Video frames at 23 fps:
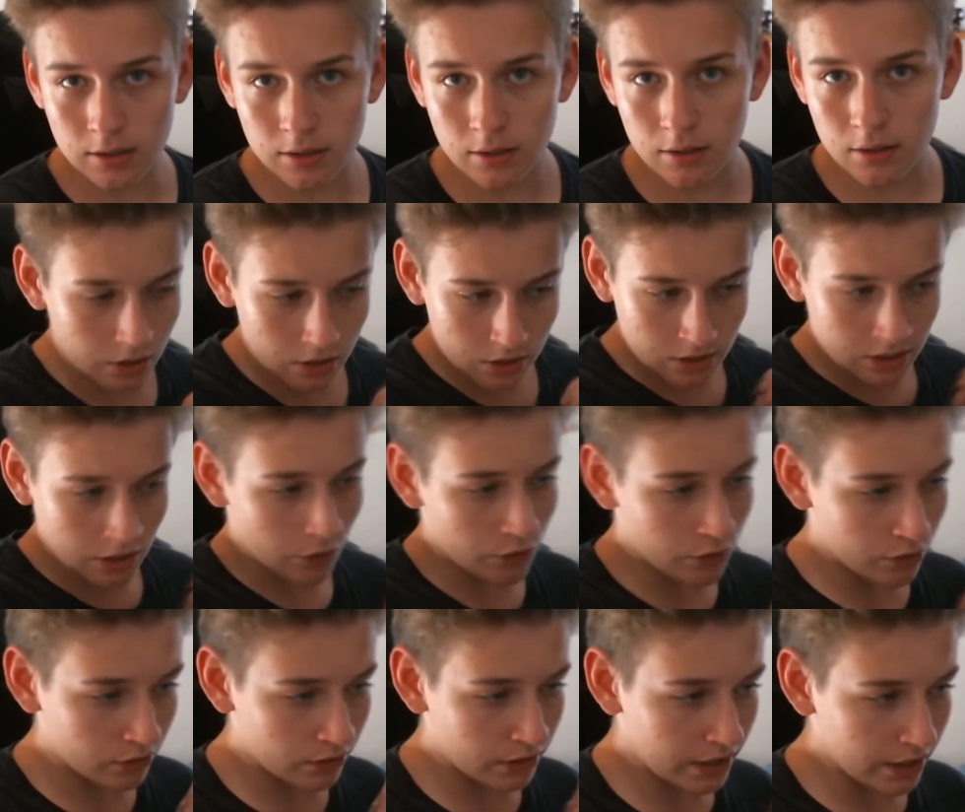South
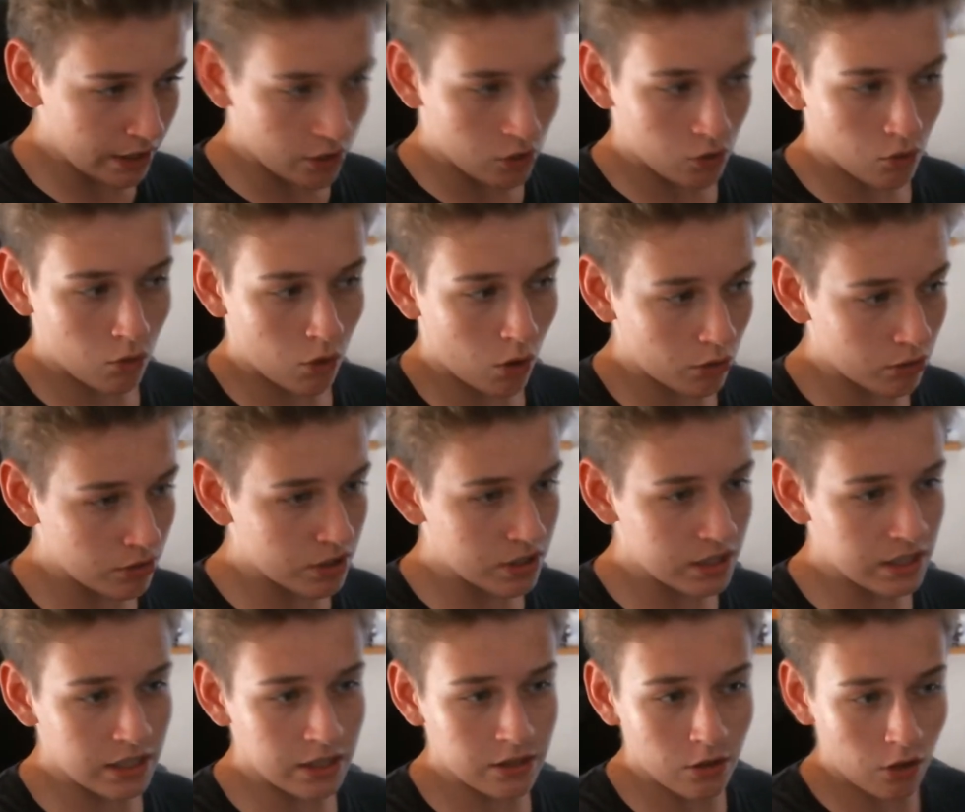Korea is
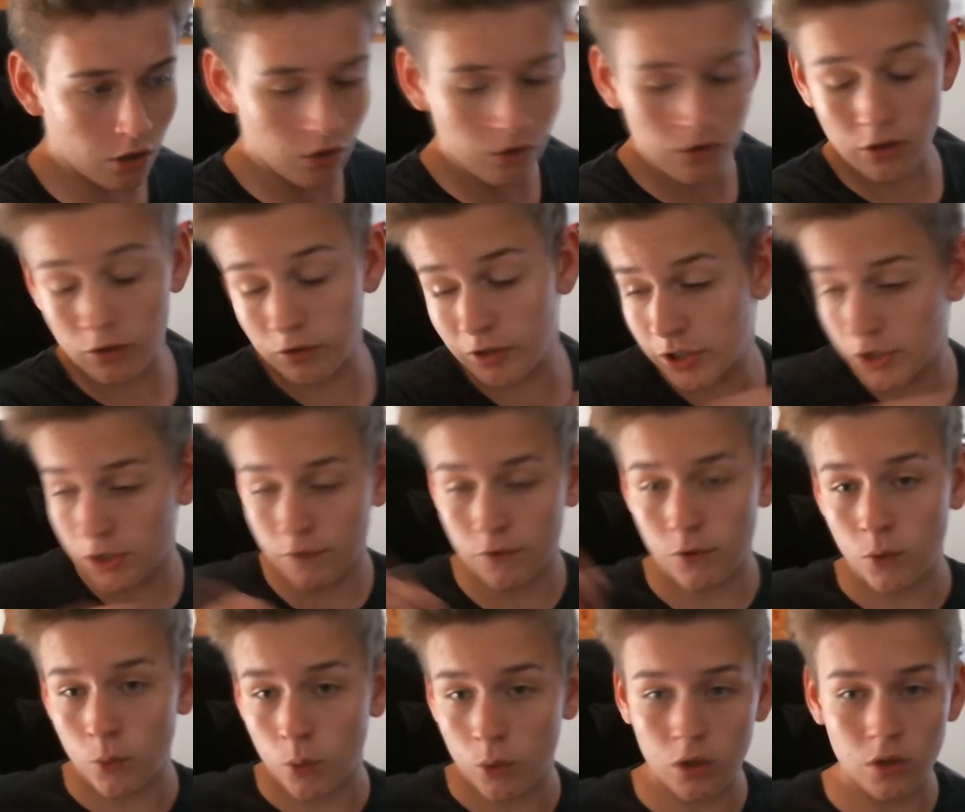quarantined, the rest of the
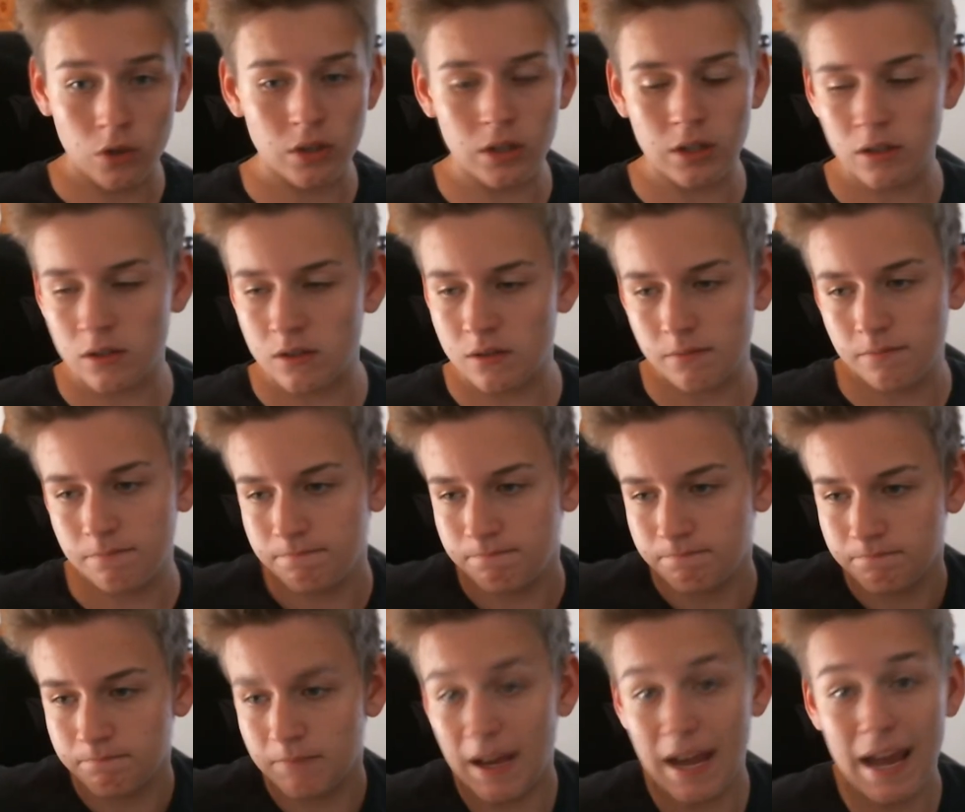world is
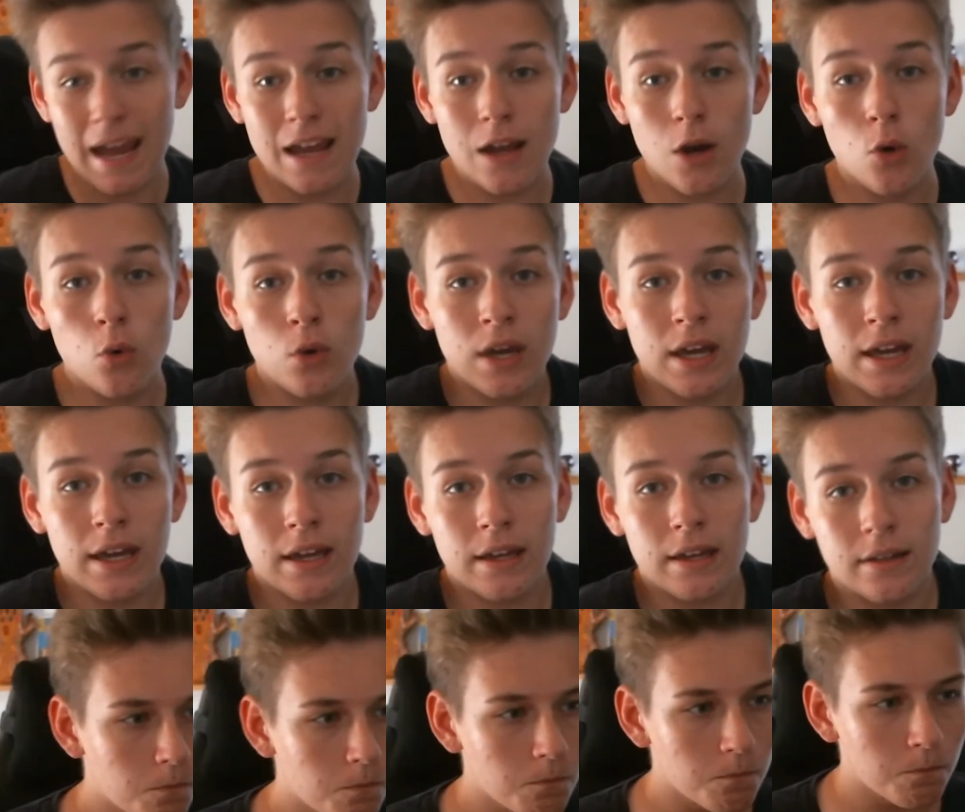a-okay.
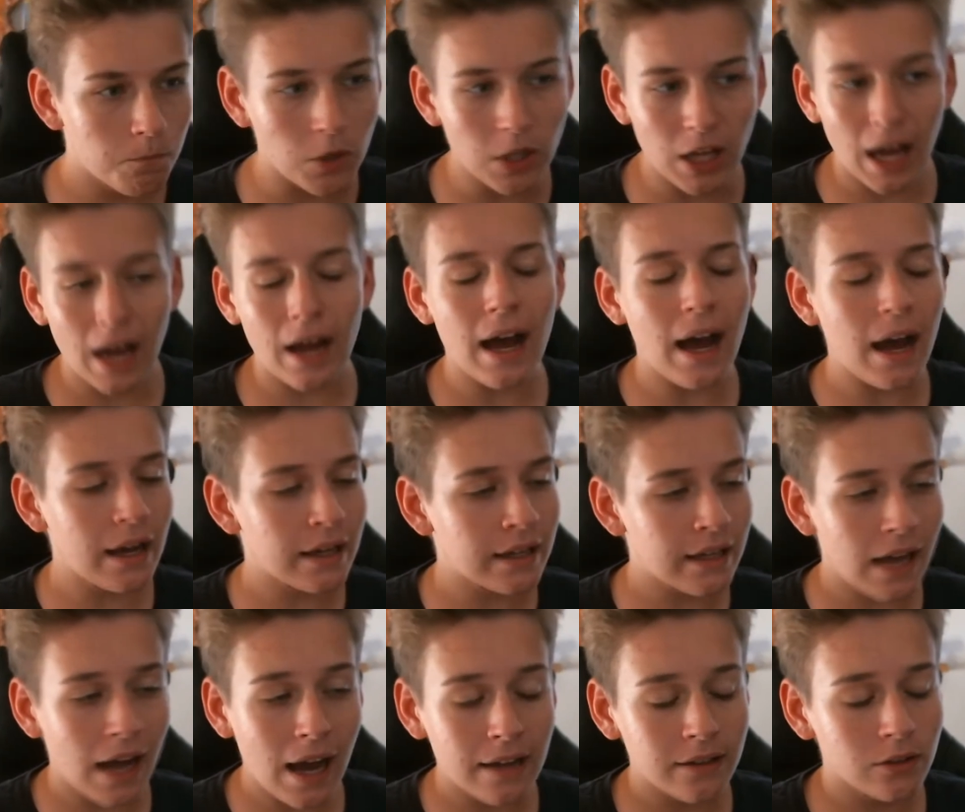But
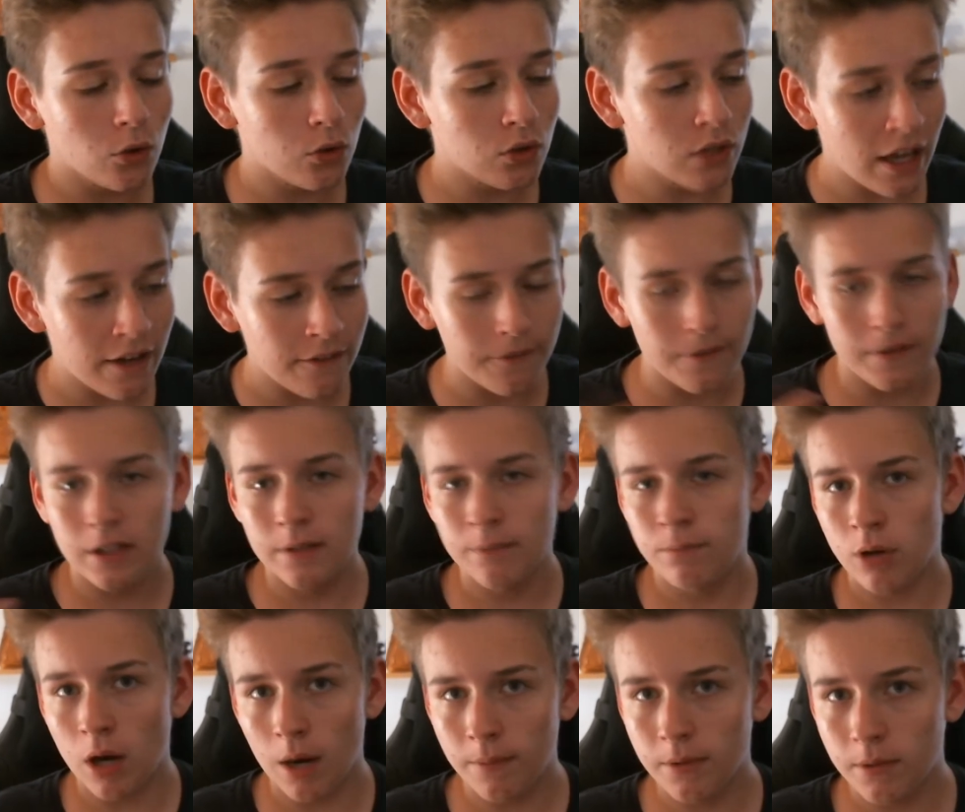I don't have any
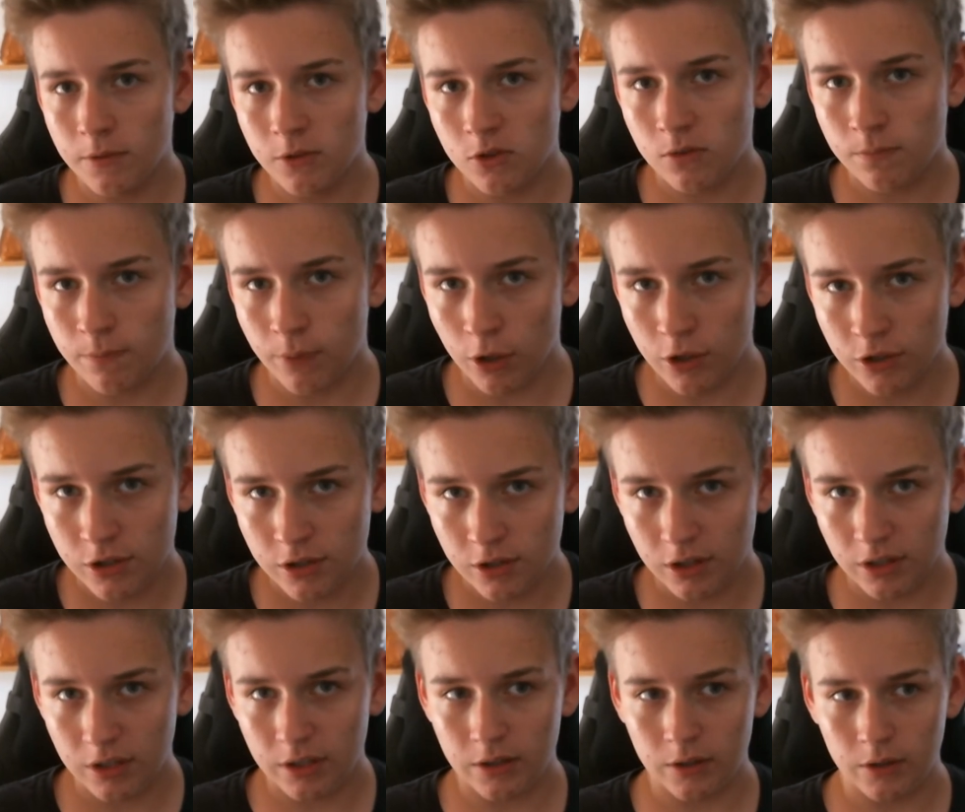problems
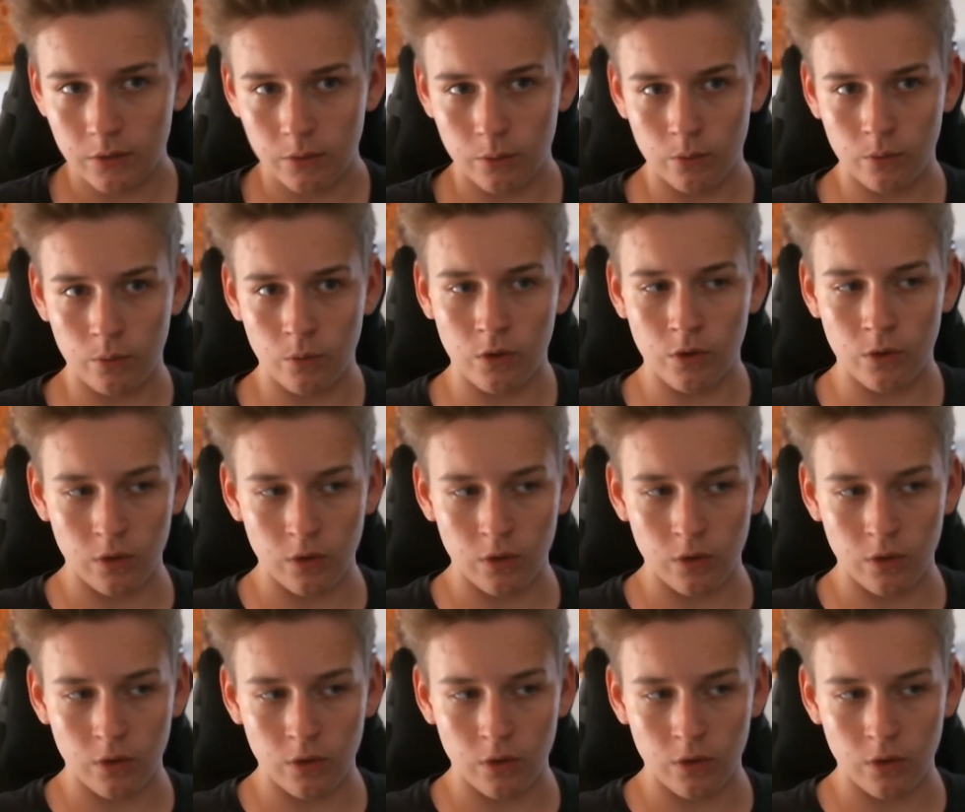personally with